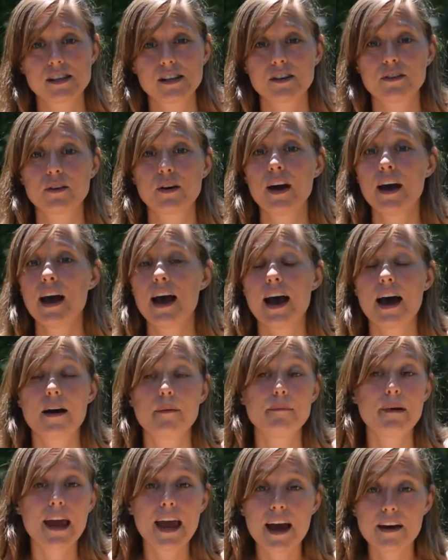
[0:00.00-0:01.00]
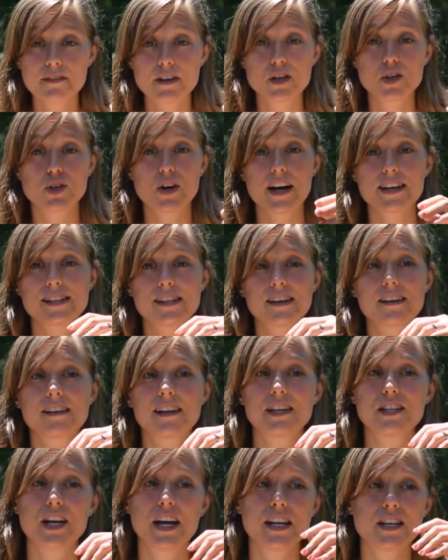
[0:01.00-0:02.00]
You may have to
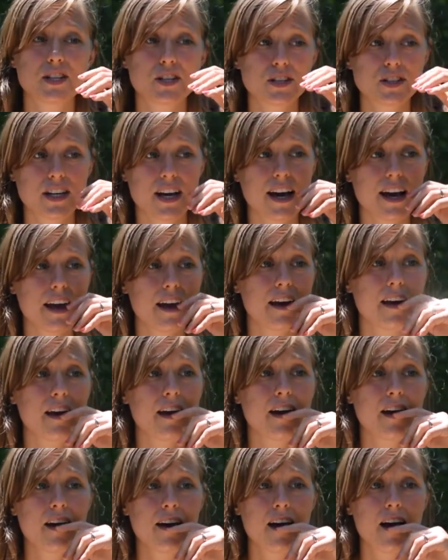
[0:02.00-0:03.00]
drastically change your diet.